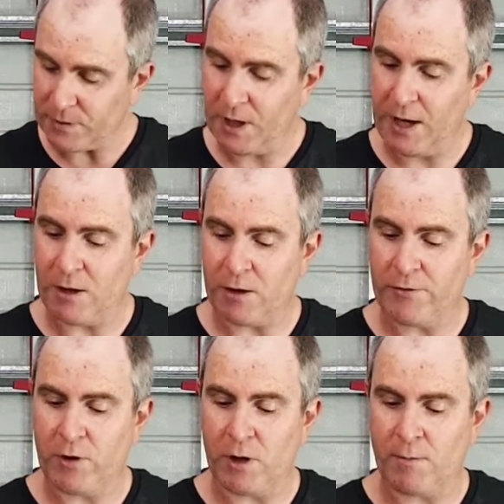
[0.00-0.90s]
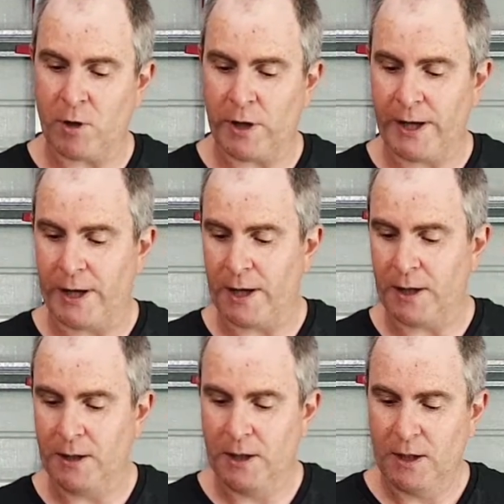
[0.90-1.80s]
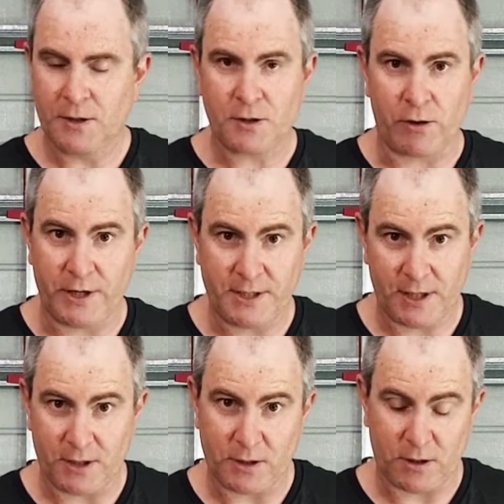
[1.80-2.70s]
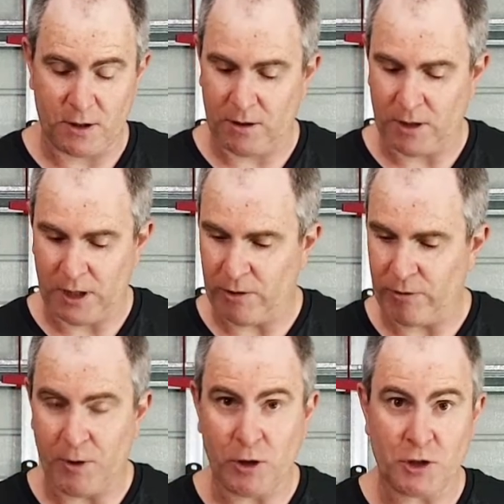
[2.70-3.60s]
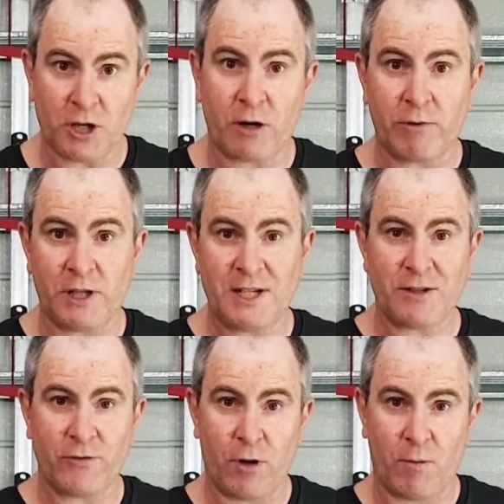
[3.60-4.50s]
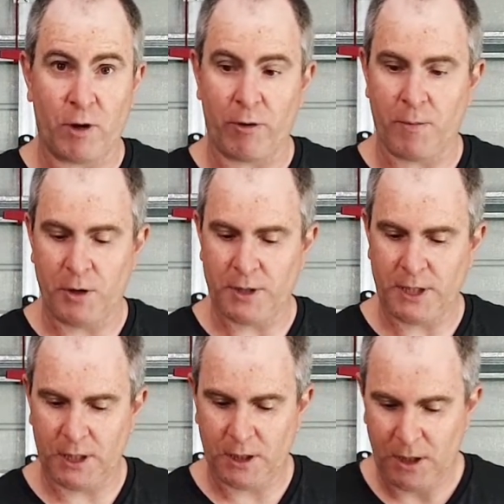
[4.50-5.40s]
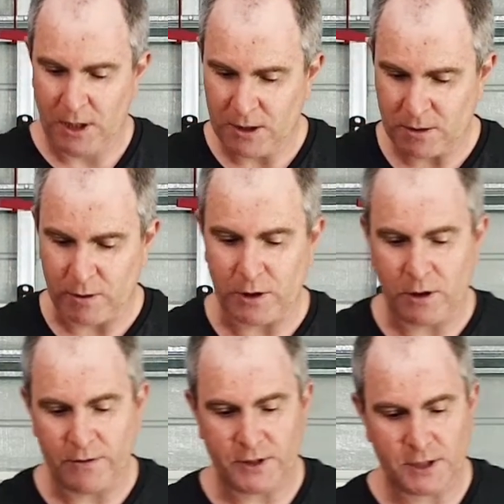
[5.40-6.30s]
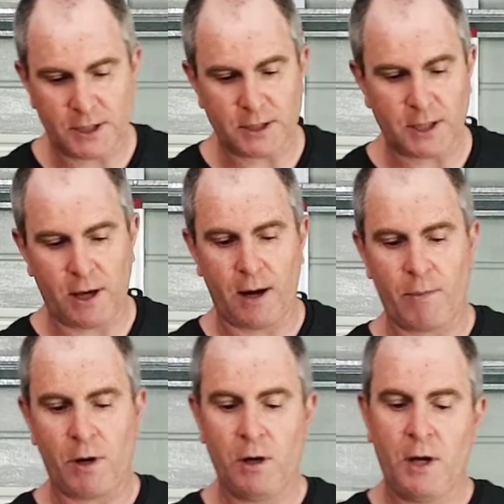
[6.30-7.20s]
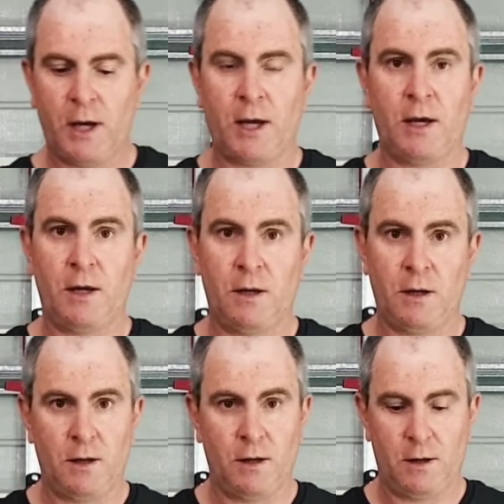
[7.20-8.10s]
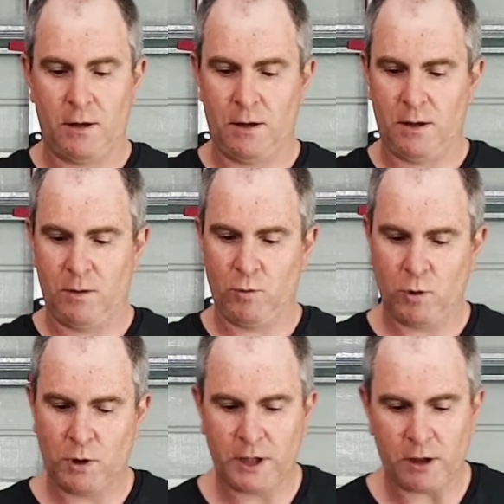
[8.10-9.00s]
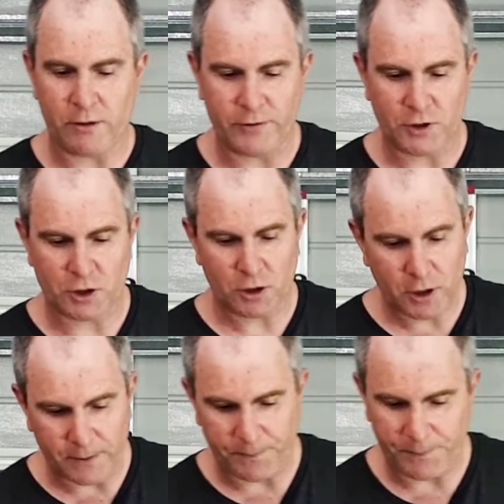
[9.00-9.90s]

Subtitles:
and I've got my, set it to the remote shutter release. I've got my remote here, so I don't have to touch the camera, and we'll click off a shot.